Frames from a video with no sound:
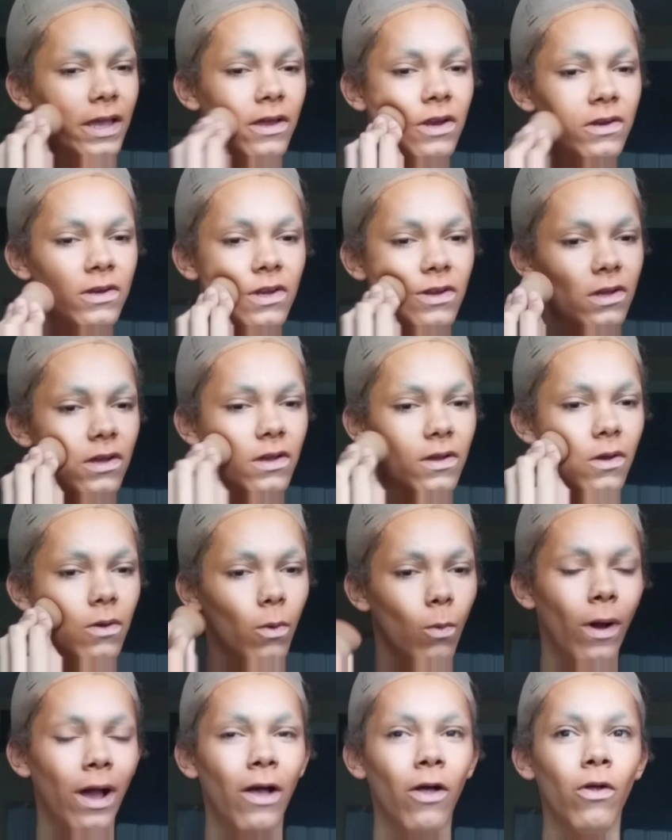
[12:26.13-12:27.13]
And
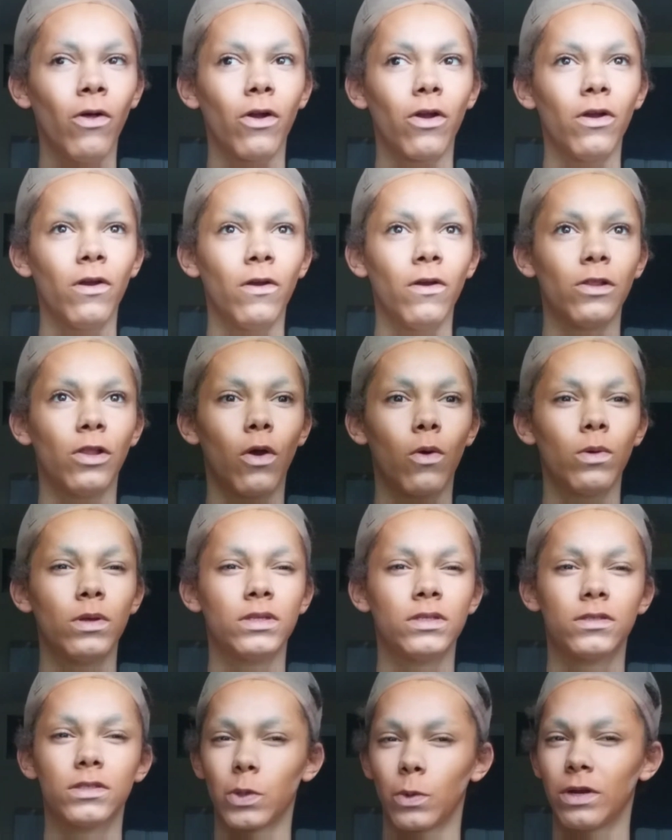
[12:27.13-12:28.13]
while her look
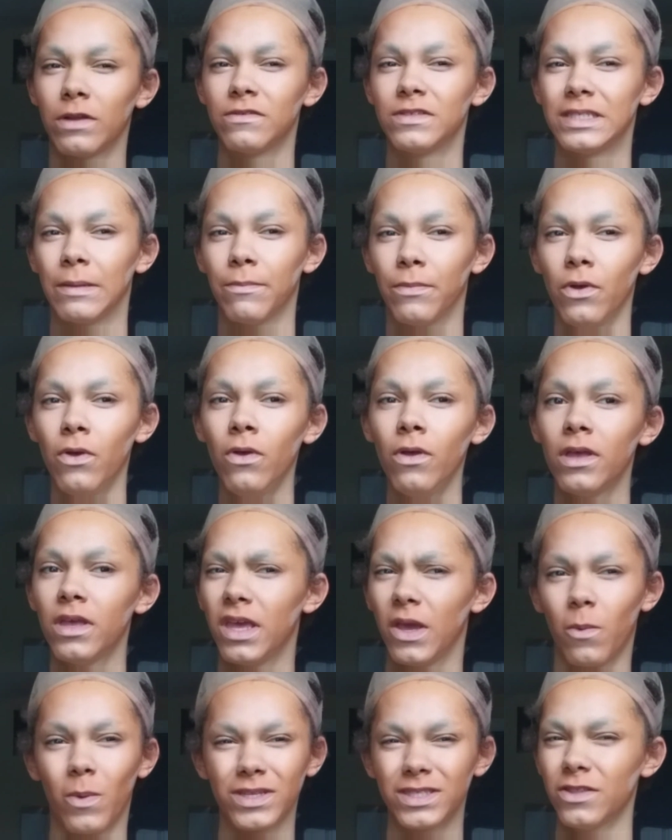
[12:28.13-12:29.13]
was sort of simple,
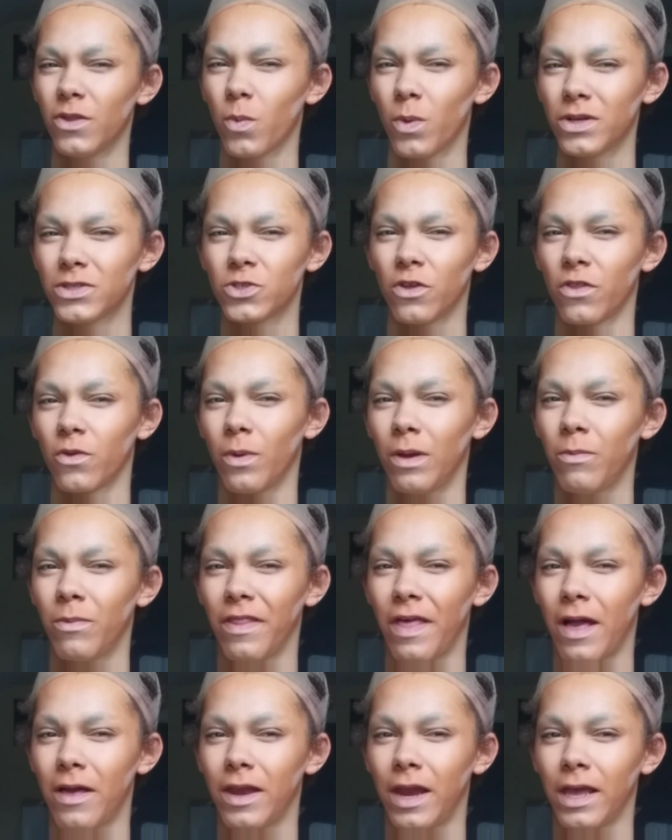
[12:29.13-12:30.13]
it wasn't the worst on the
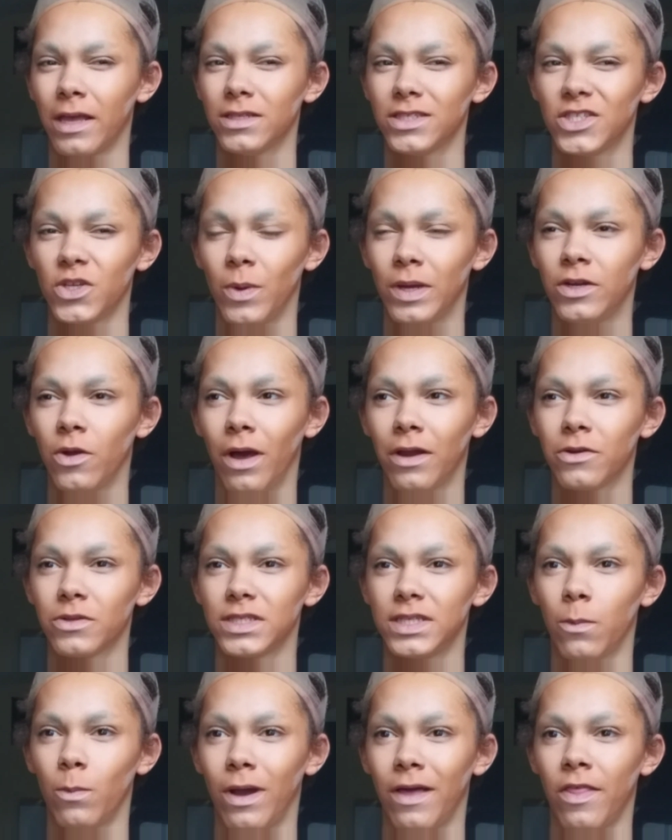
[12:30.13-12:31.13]
runway that night, so I don't
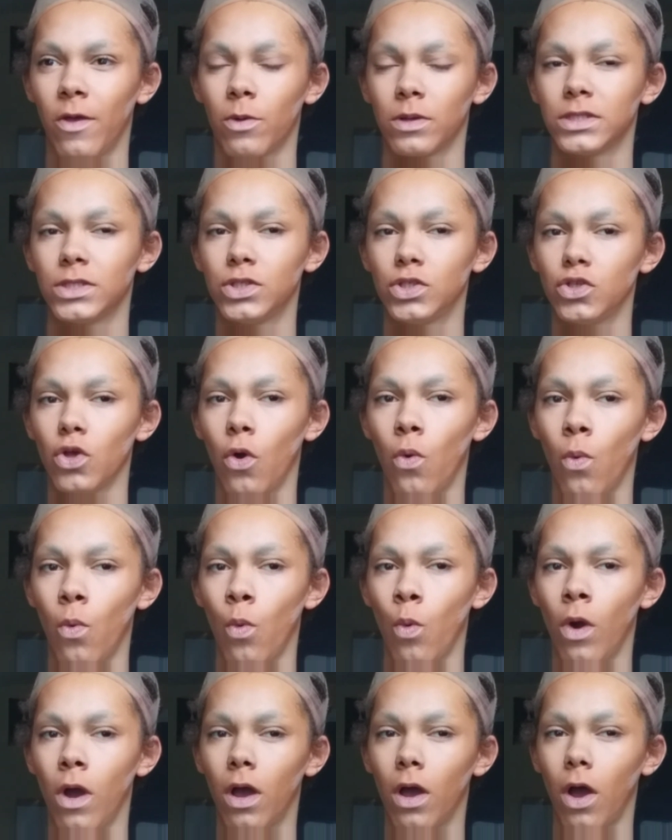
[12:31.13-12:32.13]
understand why they were
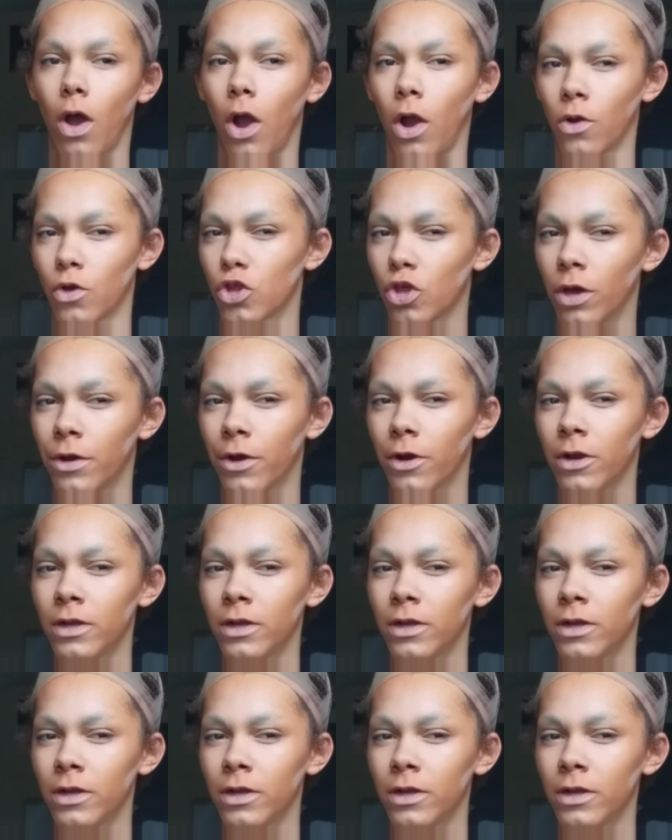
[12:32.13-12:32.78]
so harsh on